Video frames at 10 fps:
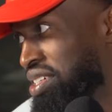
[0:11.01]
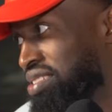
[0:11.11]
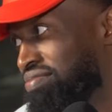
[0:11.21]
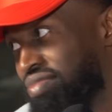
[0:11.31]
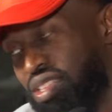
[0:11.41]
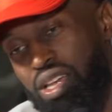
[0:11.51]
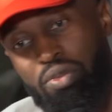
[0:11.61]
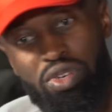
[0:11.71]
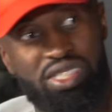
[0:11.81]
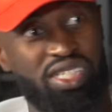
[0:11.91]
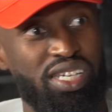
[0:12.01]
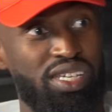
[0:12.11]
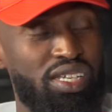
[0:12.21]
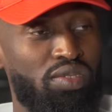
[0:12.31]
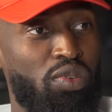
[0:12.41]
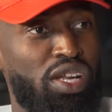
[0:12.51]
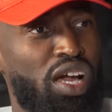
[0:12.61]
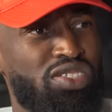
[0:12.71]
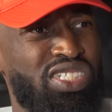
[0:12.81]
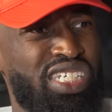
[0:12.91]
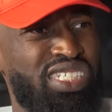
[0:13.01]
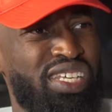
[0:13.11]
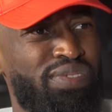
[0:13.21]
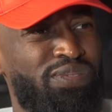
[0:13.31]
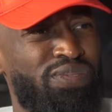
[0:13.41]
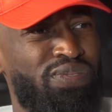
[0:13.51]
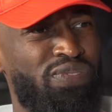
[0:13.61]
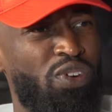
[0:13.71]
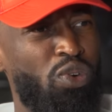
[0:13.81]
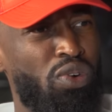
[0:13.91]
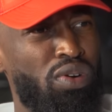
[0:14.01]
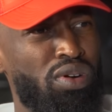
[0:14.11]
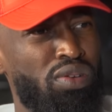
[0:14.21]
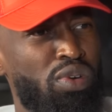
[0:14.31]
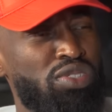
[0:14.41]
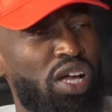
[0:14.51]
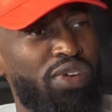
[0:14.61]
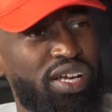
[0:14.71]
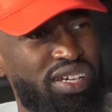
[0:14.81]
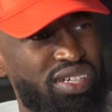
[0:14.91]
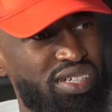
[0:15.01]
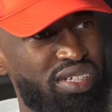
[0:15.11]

I mean, number one seed. What are y'all? Sixty four. What was y'all record?